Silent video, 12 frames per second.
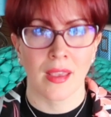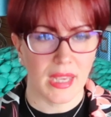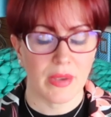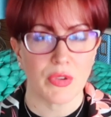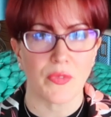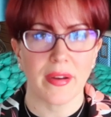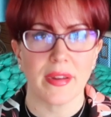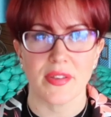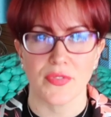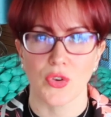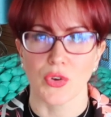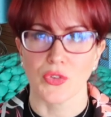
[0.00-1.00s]
It was very
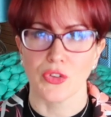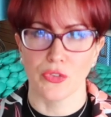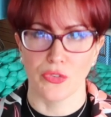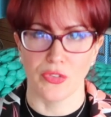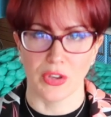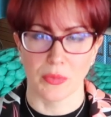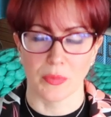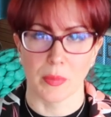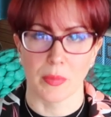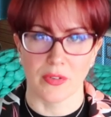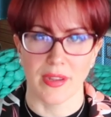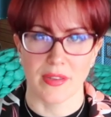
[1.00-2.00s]
difficult to film the
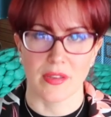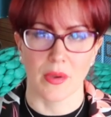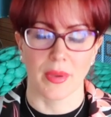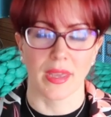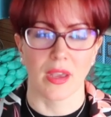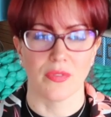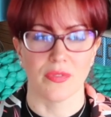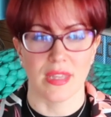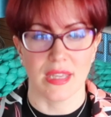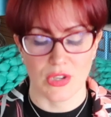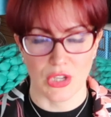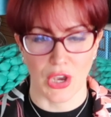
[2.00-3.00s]
burritoing of
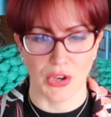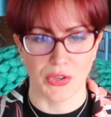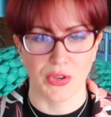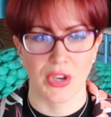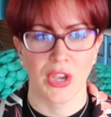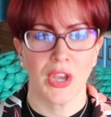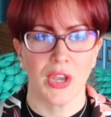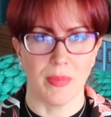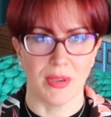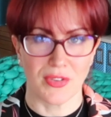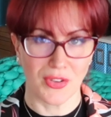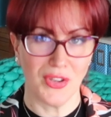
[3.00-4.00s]
this yoke
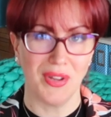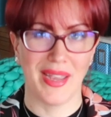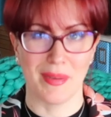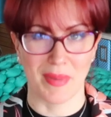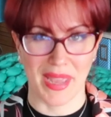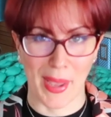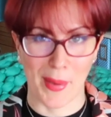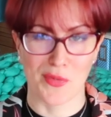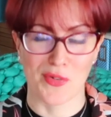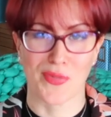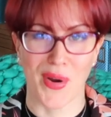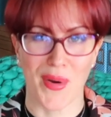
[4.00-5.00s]
because I couldn't get my camera
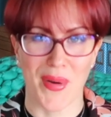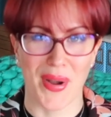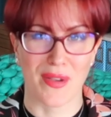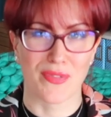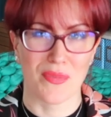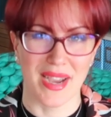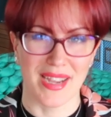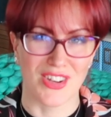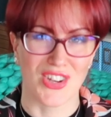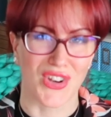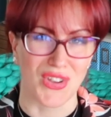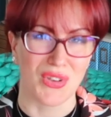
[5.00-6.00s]
far enough away to
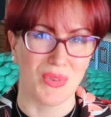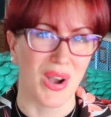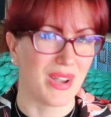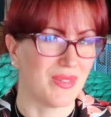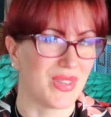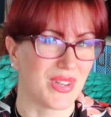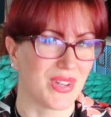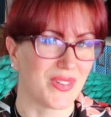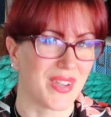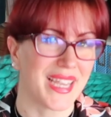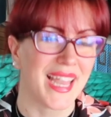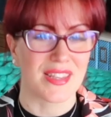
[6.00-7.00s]
show you what I was
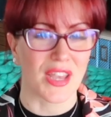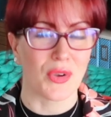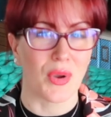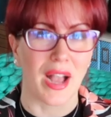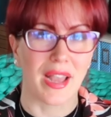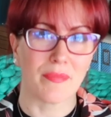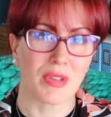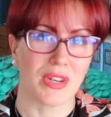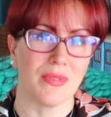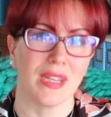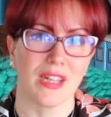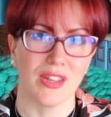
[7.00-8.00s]
doing, so I'm going
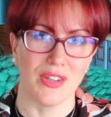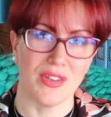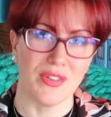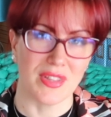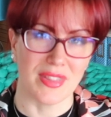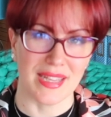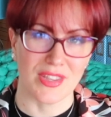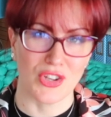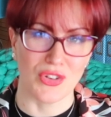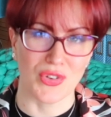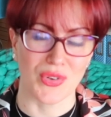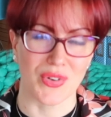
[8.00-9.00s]
to include this
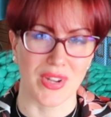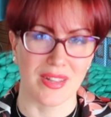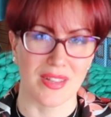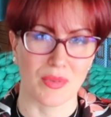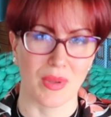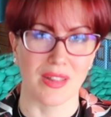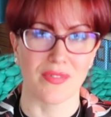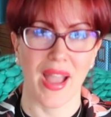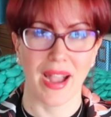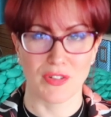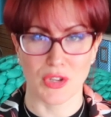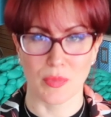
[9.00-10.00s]
tutorial as well of
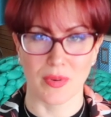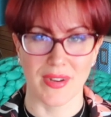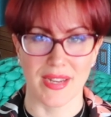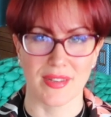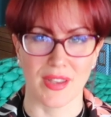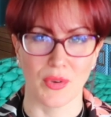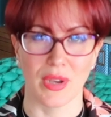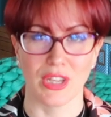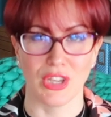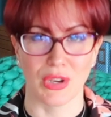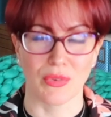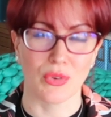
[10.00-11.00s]
how to burrito a
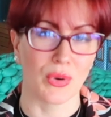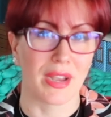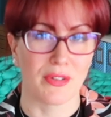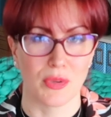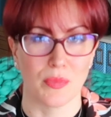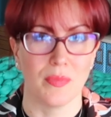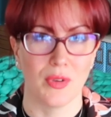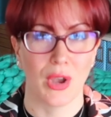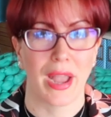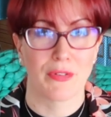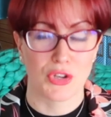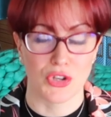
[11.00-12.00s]
yoke, or how to
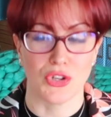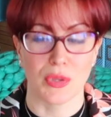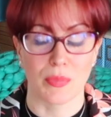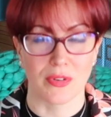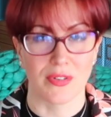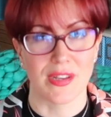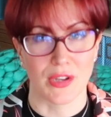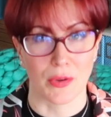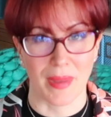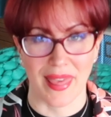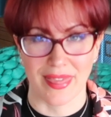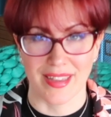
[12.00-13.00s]
how to do the burrito
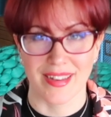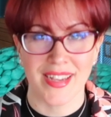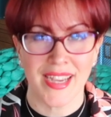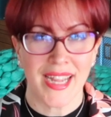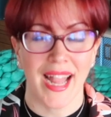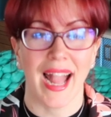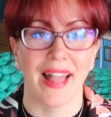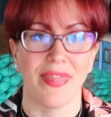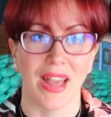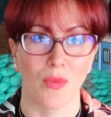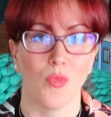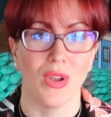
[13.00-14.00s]
method, and
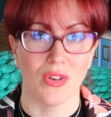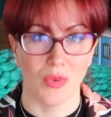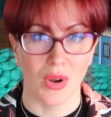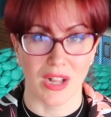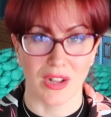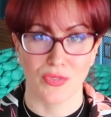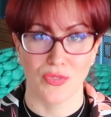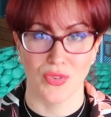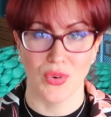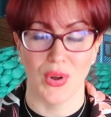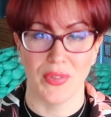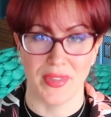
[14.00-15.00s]
that will work
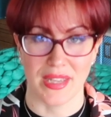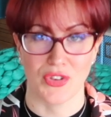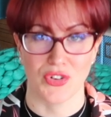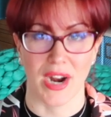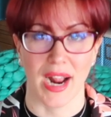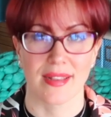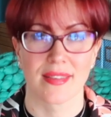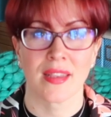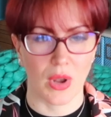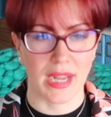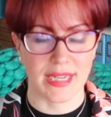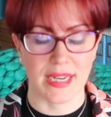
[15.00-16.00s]
for this dress.
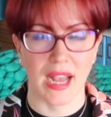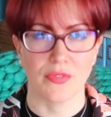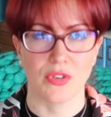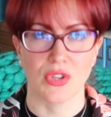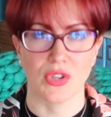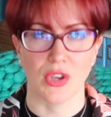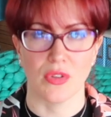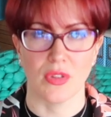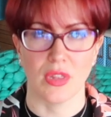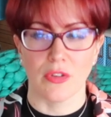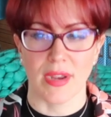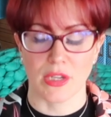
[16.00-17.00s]
I did have to sew
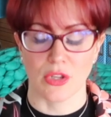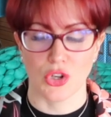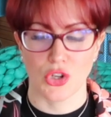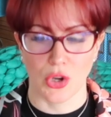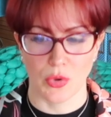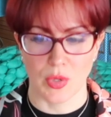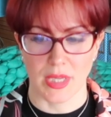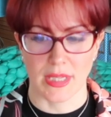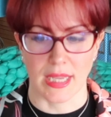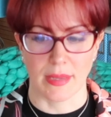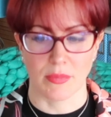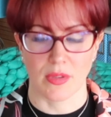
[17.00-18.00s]
the rest of the shoulder
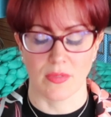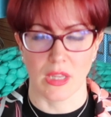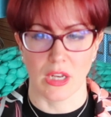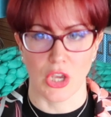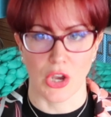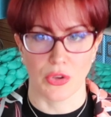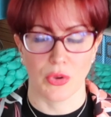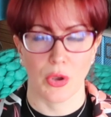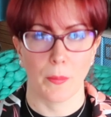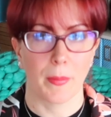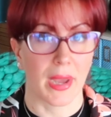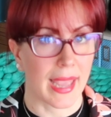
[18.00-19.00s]
seams with the yoke
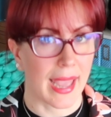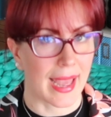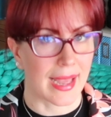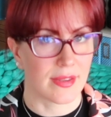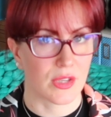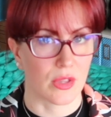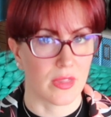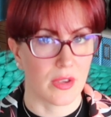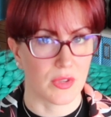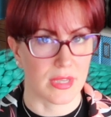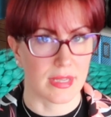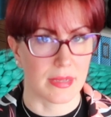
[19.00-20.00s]
by hand, so
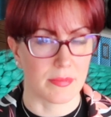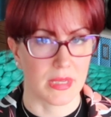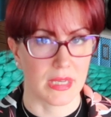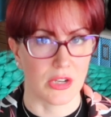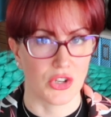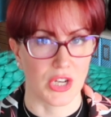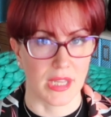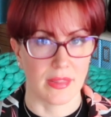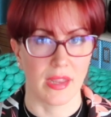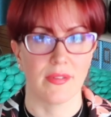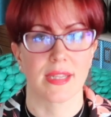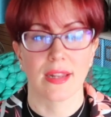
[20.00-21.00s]
those are slip stitched in.
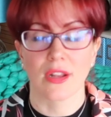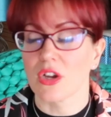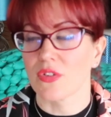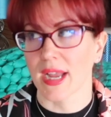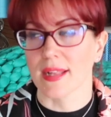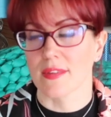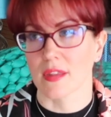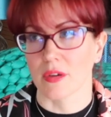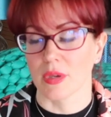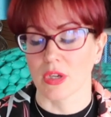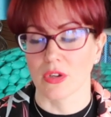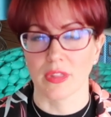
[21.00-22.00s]
There is a lot of hand
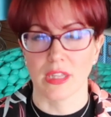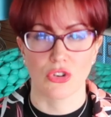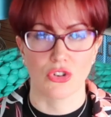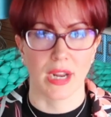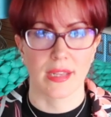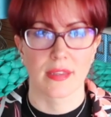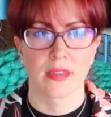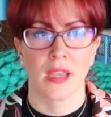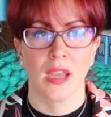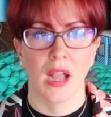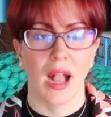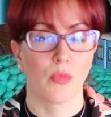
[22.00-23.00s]
sewing on this dress,
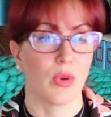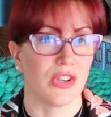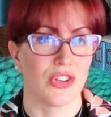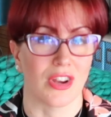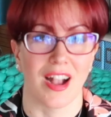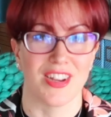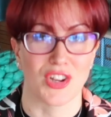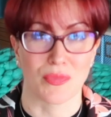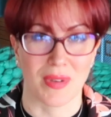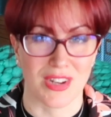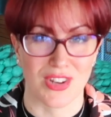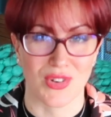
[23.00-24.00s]
which I don't
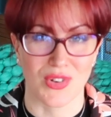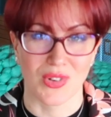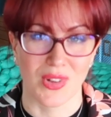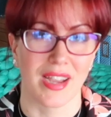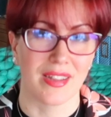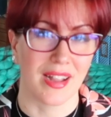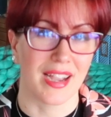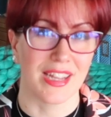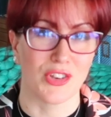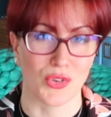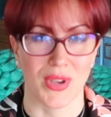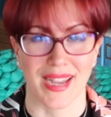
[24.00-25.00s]
mind at all. I, I
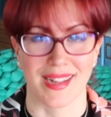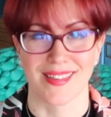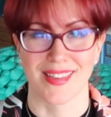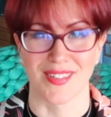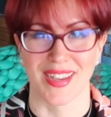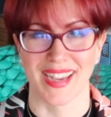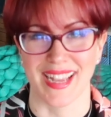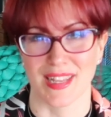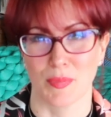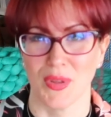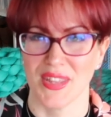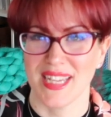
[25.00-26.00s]
enjoy hand sewing. I get to
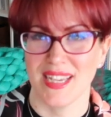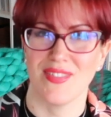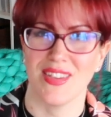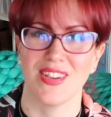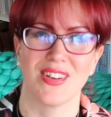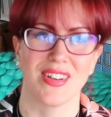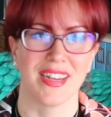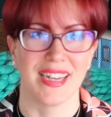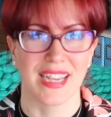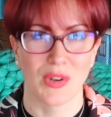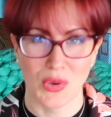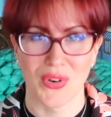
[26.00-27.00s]
put the T V on and
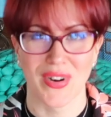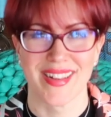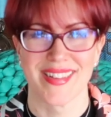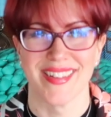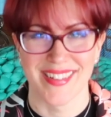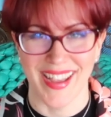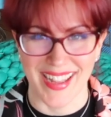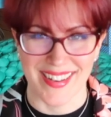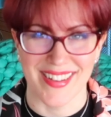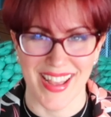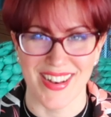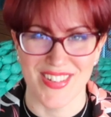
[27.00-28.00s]
ignore it and,
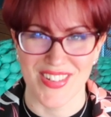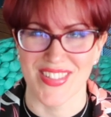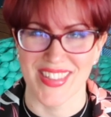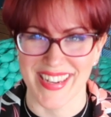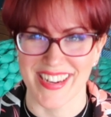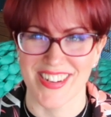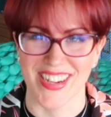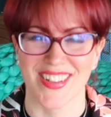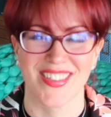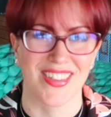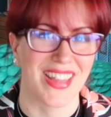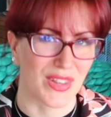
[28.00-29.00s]
and, and do the stitching,
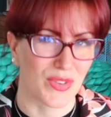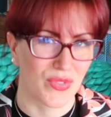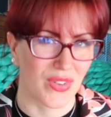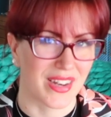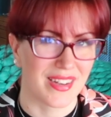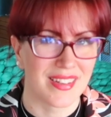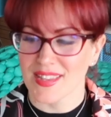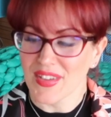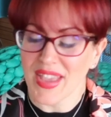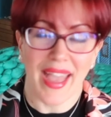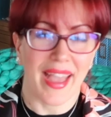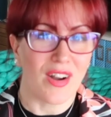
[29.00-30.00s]
so that's fun. So
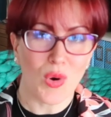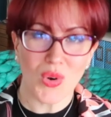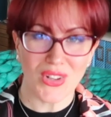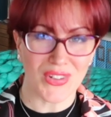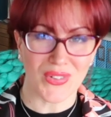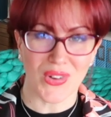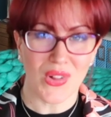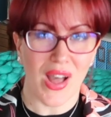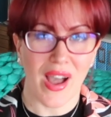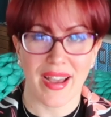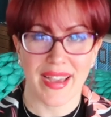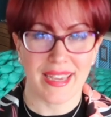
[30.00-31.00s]
yeah, all in all,
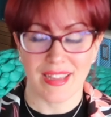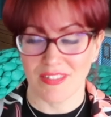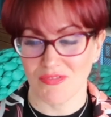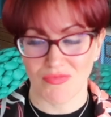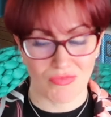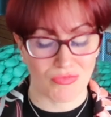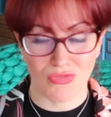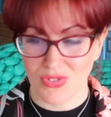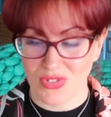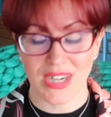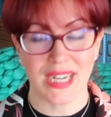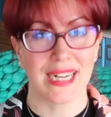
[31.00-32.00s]
I
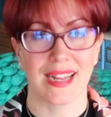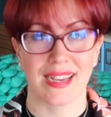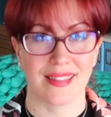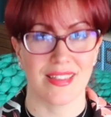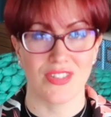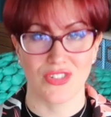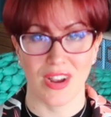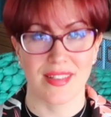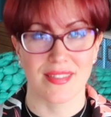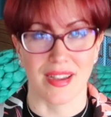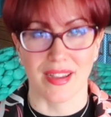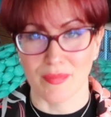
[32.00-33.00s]
really like this
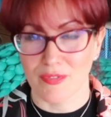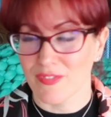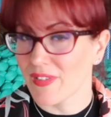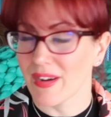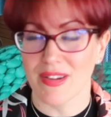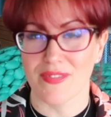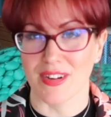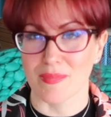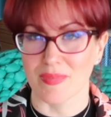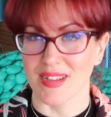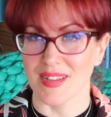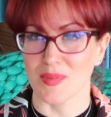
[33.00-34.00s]
dress. I am very, very
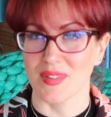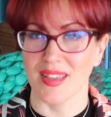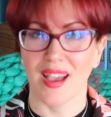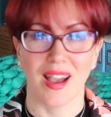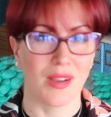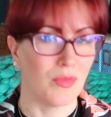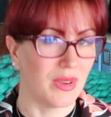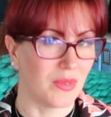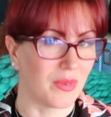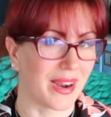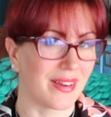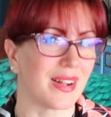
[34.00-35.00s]
pleased with it. I will
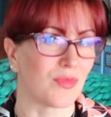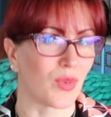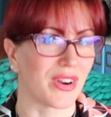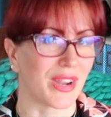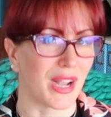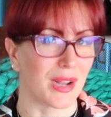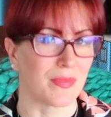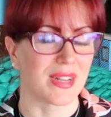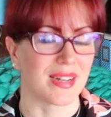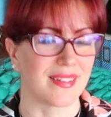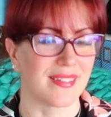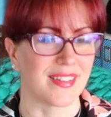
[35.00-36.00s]
wear it. I'm wearing it up to
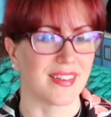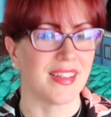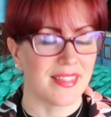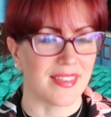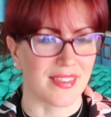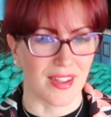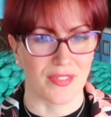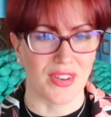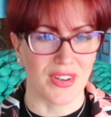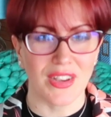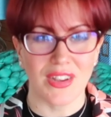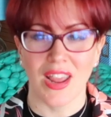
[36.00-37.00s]
London this
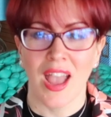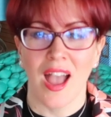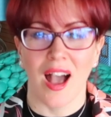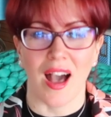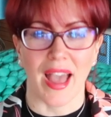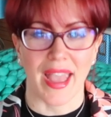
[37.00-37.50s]
afternoon. I